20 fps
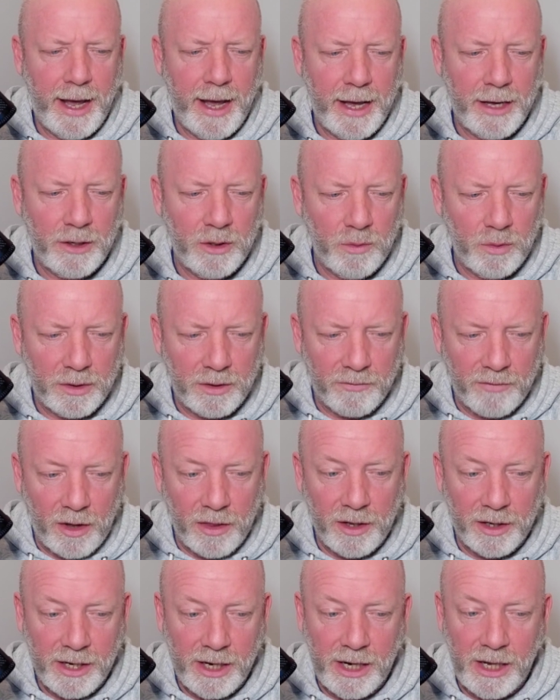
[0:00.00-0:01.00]
You would have
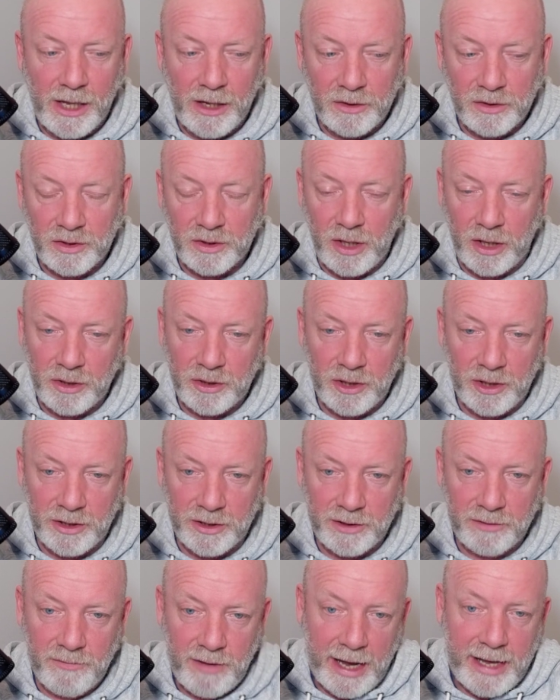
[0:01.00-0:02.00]
other areas such as
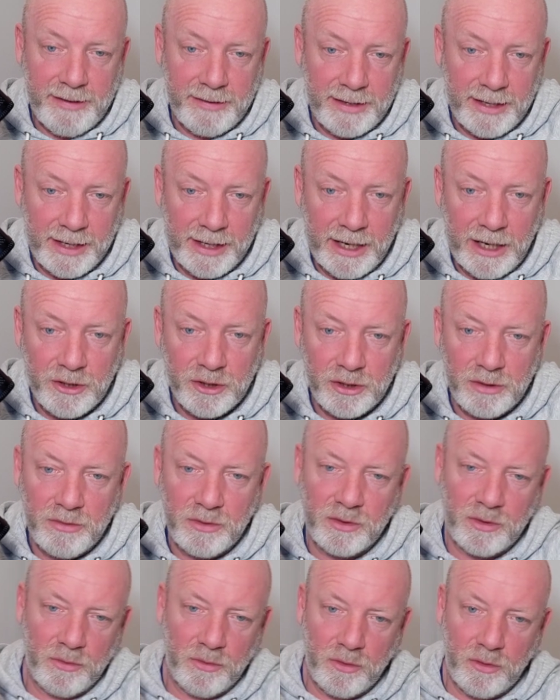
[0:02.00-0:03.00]
integration.
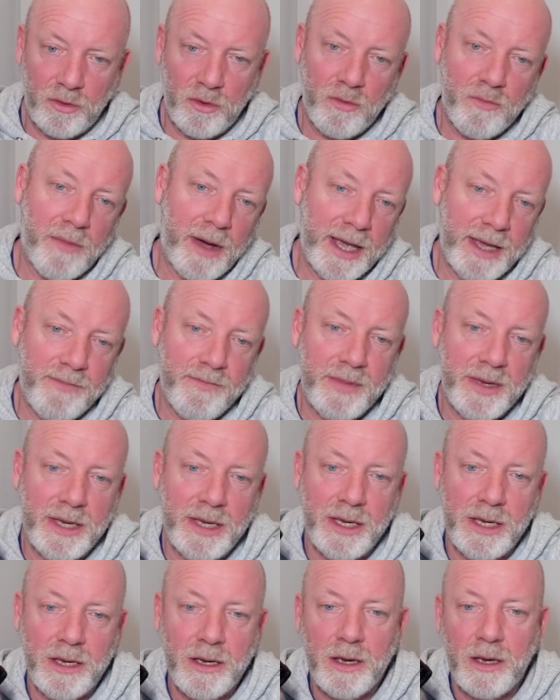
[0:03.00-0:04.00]
So you might
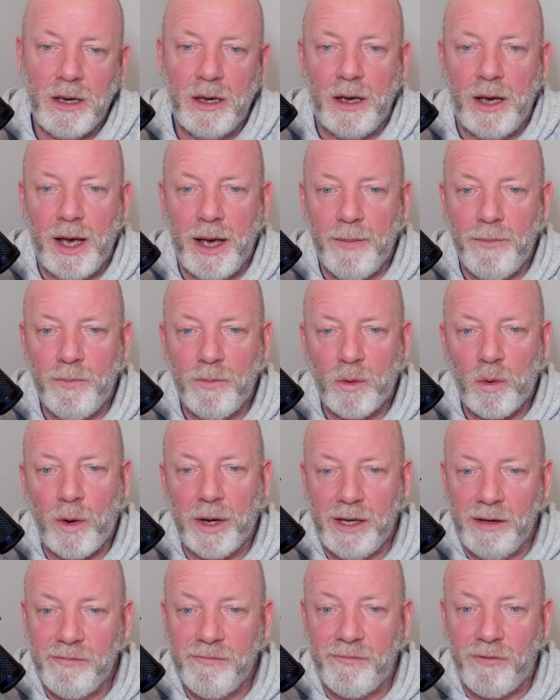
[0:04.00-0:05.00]
be
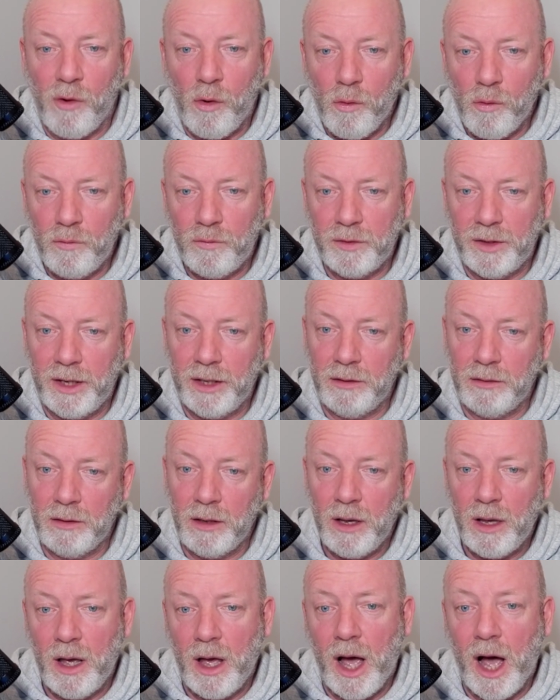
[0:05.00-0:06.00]
quite involved in
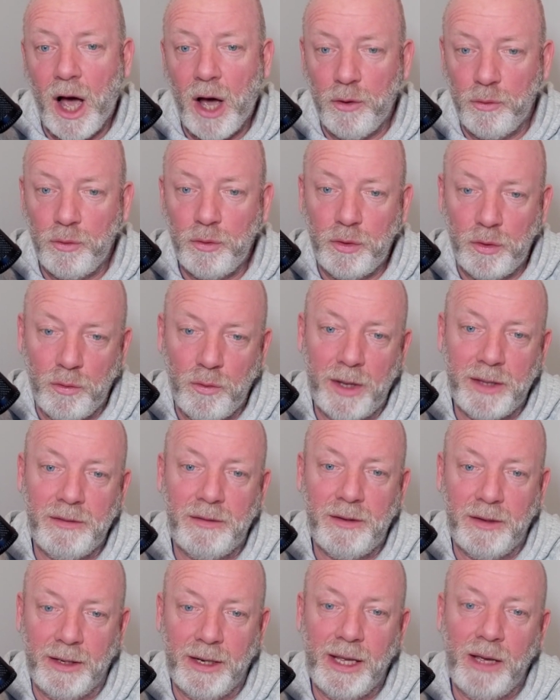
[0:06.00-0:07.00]
how you
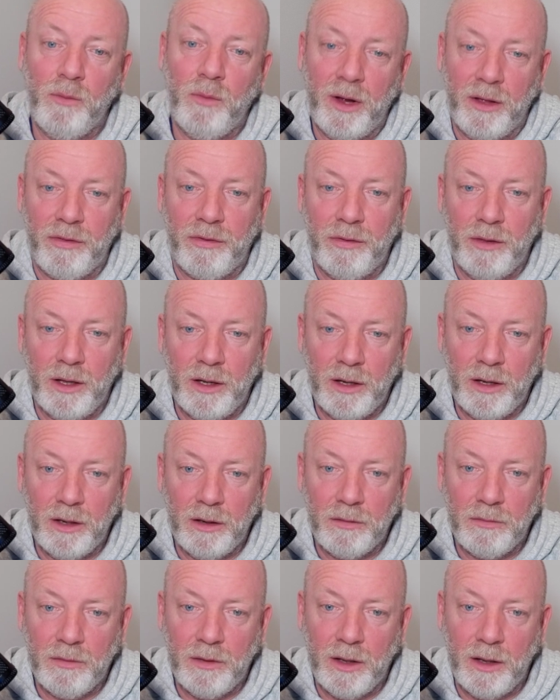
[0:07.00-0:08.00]
integrate with the
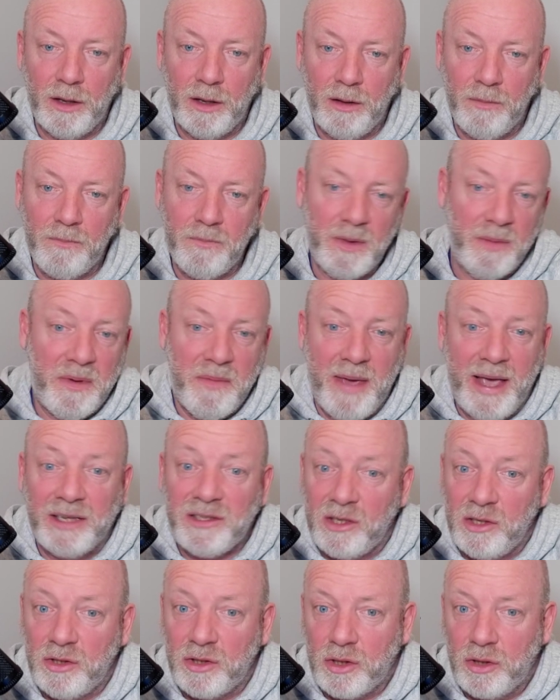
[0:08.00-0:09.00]
maybe
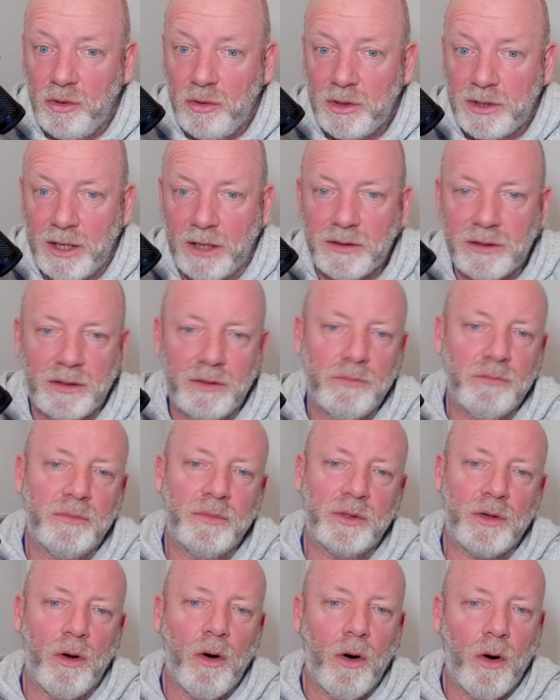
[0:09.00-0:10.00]
message queue systems
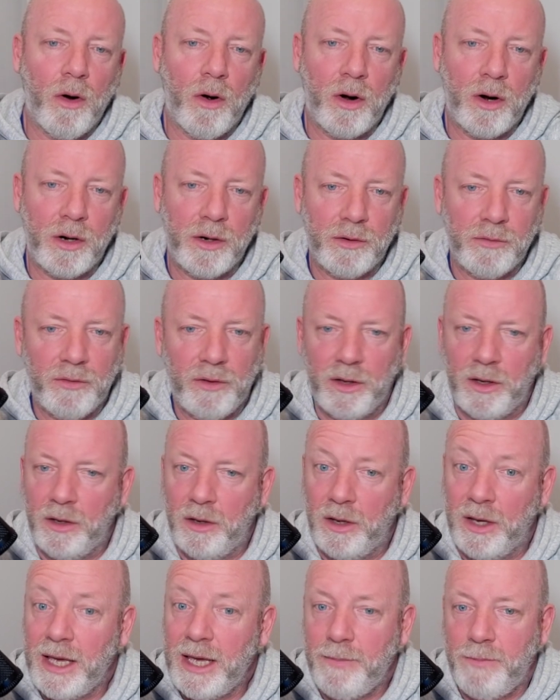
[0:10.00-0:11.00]
or the
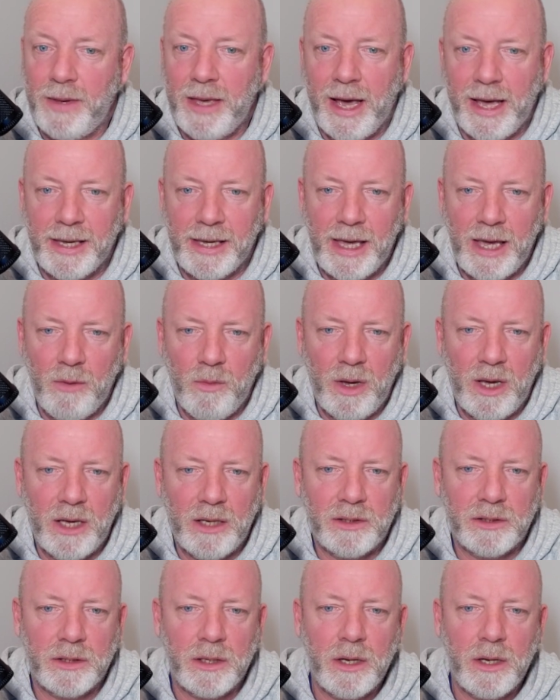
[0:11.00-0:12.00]
API gateways.